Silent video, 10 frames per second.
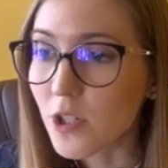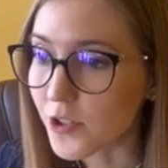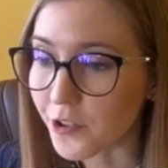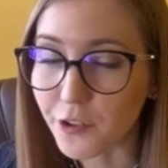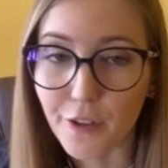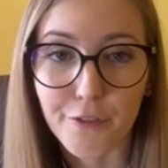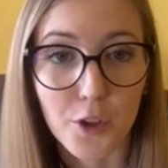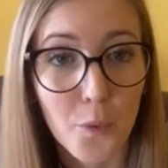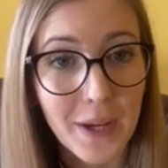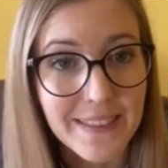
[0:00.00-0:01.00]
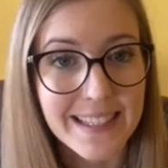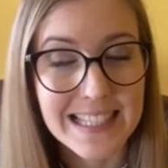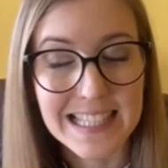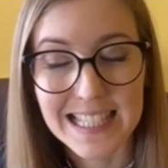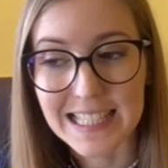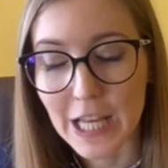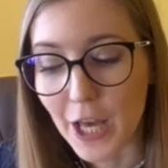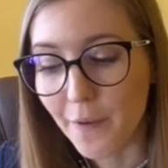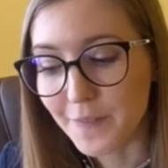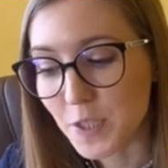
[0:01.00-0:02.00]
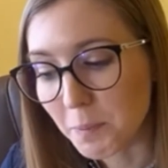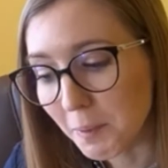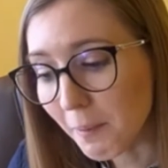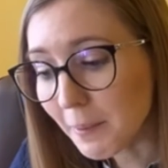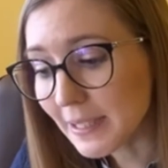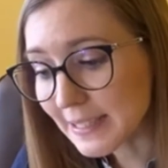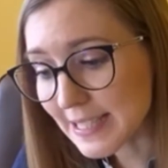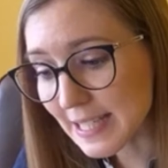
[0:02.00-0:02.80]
circle of acquaintances. So probability